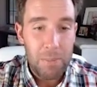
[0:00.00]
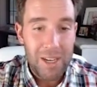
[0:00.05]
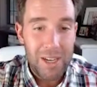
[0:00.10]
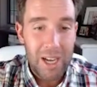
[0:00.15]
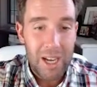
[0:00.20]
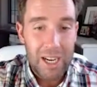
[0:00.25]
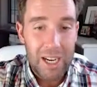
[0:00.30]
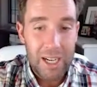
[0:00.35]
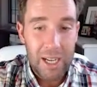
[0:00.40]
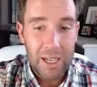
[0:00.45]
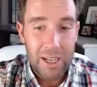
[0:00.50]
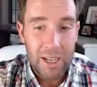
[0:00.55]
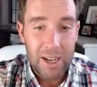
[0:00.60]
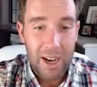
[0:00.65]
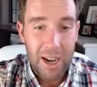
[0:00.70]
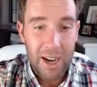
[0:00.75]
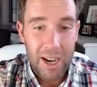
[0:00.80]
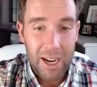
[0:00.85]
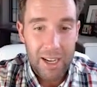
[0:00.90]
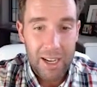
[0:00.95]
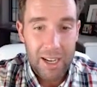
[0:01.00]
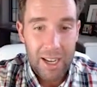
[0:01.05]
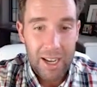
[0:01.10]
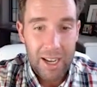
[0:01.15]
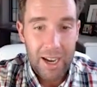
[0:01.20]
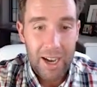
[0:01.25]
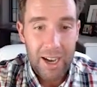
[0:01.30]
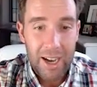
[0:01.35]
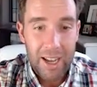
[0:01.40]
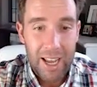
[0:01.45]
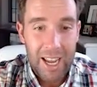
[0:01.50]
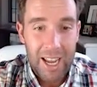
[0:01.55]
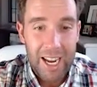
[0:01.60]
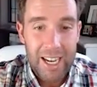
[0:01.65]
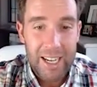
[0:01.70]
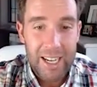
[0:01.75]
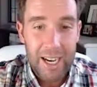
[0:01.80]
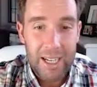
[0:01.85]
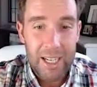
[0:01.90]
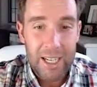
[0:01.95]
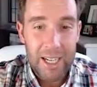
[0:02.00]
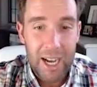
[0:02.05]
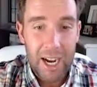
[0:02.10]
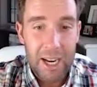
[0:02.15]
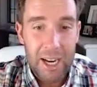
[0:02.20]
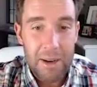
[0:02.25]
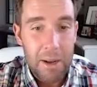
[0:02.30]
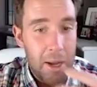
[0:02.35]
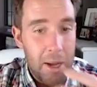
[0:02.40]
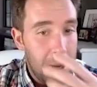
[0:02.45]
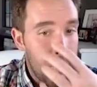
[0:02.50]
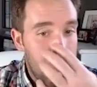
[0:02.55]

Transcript: $9.99, $8.99.